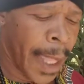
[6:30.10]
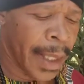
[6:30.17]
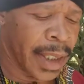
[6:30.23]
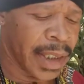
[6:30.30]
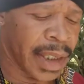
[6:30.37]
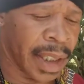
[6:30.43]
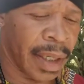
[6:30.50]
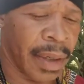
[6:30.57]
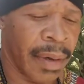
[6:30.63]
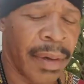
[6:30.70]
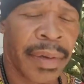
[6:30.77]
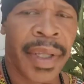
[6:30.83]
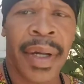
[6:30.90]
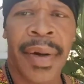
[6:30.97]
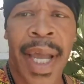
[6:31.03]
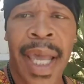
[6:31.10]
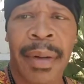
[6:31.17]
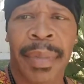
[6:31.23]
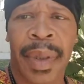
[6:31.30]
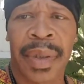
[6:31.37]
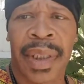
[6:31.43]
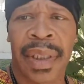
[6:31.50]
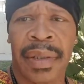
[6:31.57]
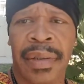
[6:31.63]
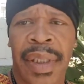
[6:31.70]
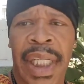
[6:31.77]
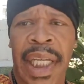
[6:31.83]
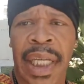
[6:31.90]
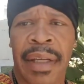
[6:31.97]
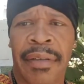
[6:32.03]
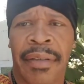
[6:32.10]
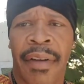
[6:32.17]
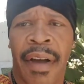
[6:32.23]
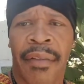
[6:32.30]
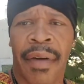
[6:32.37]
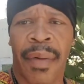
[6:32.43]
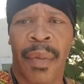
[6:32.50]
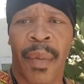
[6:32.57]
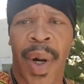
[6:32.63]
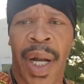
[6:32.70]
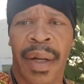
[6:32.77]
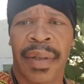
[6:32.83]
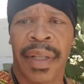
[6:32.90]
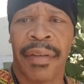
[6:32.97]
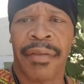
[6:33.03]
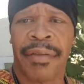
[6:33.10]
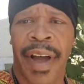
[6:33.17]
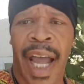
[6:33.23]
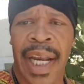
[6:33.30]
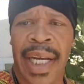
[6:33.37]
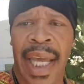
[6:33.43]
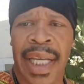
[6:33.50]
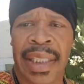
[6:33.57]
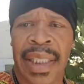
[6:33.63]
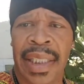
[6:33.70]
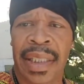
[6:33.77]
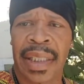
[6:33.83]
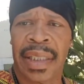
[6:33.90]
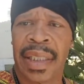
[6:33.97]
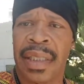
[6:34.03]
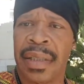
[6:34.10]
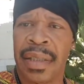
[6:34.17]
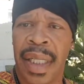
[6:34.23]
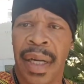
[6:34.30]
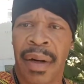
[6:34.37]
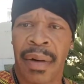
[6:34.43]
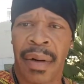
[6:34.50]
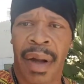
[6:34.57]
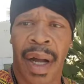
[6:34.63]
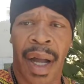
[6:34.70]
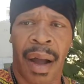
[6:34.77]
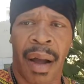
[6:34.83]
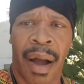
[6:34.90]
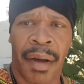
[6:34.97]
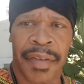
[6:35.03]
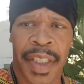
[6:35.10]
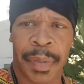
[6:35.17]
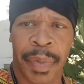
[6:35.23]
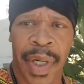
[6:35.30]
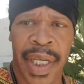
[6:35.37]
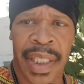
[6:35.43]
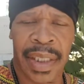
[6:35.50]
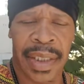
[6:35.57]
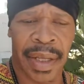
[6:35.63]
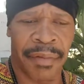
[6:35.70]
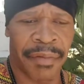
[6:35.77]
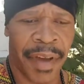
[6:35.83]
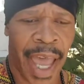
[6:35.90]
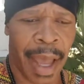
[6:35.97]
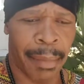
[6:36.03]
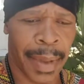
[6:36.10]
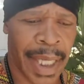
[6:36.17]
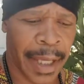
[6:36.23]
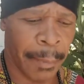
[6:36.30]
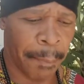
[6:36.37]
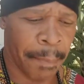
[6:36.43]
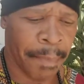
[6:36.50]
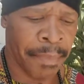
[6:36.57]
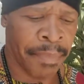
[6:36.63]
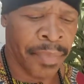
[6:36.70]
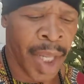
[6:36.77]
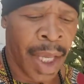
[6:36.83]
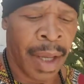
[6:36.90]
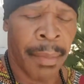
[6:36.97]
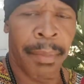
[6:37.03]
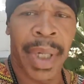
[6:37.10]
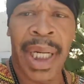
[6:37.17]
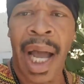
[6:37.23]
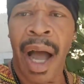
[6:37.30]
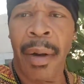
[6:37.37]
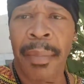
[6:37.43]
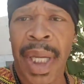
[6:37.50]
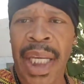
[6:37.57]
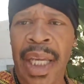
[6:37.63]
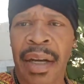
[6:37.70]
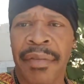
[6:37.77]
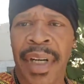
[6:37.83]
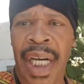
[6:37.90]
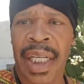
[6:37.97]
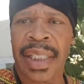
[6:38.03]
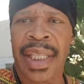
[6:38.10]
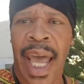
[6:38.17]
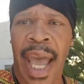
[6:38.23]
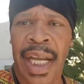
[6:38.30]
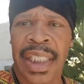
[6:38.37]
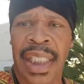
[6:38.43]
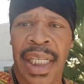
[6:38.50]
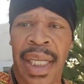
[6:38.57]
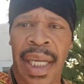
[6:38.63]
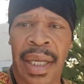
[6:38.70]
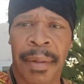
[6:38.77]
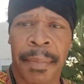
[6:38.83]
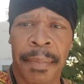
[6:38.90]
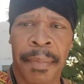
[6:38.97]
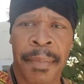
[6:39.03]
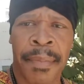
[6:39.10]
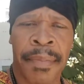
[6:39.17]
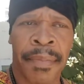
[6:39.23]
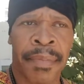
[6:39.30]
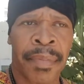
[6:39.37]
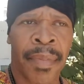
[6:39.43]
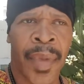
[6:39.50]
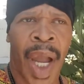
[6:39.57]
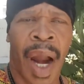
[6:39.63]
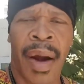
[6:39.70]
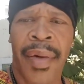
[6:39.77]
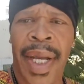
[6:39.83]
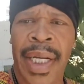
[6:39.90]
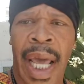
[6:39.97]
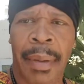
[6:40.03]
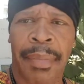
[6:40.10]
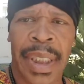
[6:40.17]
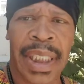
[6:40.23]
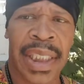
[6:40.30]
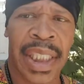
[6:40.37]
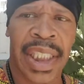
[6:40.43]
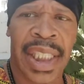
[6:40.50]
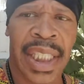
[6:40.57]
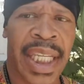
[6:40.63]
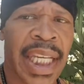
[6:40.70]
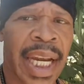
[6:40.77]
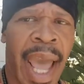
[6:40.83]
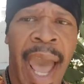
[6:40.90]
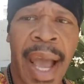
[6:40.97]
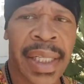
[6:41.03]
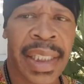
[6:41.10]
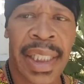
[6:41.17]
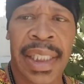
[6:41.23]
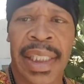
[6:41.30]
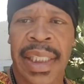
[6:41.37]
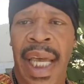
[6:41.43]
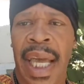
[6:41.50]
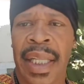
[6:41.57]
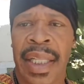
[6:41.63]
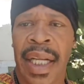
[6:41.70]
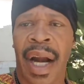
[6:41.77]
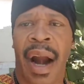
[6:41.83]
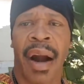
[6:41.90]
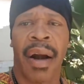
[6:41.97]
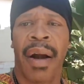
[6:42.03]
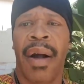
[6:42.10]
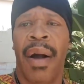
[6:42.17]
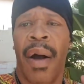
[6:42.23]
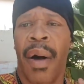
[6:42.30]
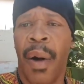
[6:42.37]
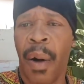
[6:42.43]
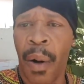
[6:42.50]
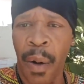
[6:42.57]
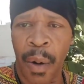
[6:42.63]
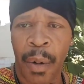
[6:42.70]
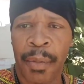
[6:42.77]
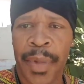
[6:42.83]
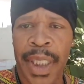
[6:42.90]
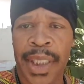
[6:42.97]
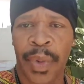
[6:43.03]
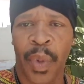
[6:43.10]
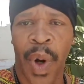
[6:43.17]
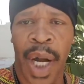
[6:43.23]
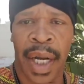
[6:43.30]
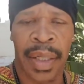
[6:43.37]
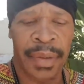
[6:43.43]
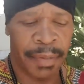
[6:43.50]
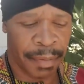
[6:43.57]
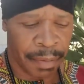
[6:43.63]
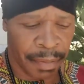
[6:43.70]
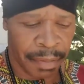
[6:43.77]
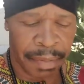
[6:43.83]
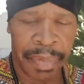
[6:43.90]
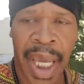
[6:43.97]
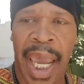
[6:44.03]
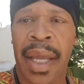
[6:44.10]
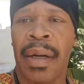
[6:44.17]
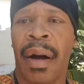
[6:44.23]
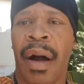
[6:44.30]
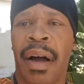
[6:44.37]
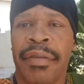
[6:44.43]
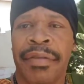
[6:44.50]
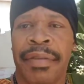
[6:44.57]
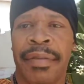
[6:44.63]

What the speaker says: So they're able to leave wealth and finances to their offsprings and family. But how many of us actually are in that position, can actually say that our home is paid off,